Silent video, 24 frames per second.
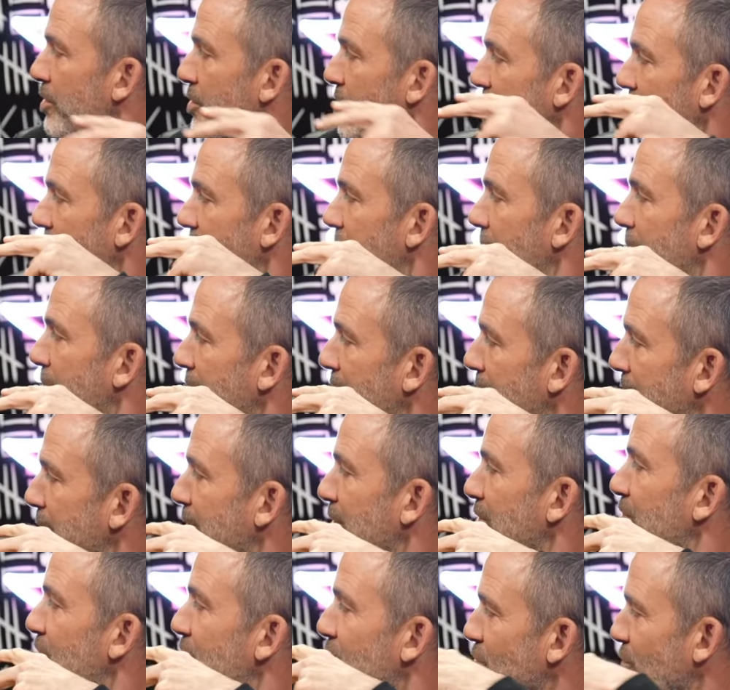You see him
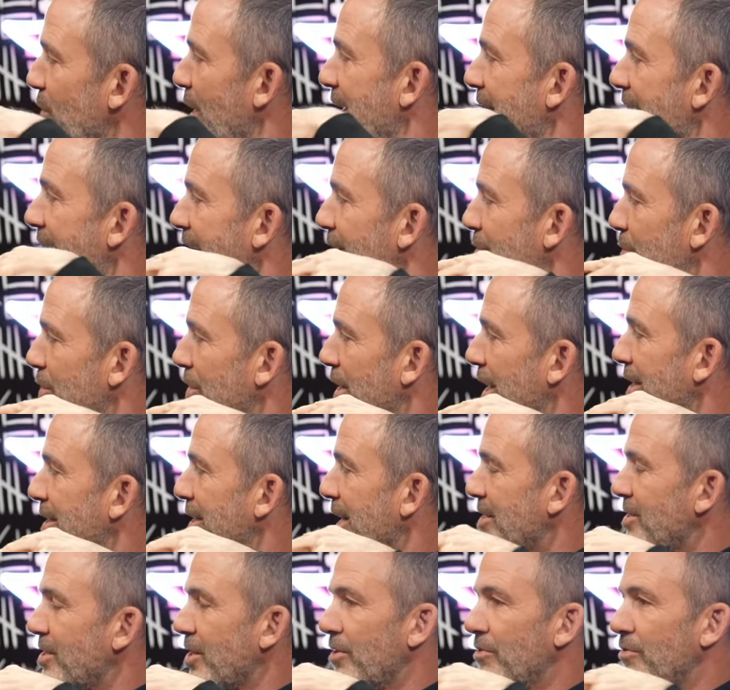coming straight at with like
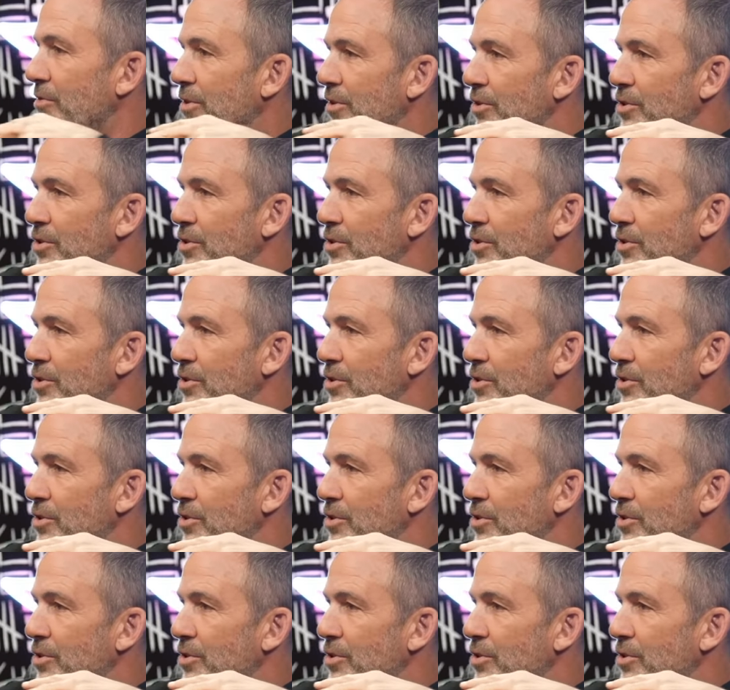that's a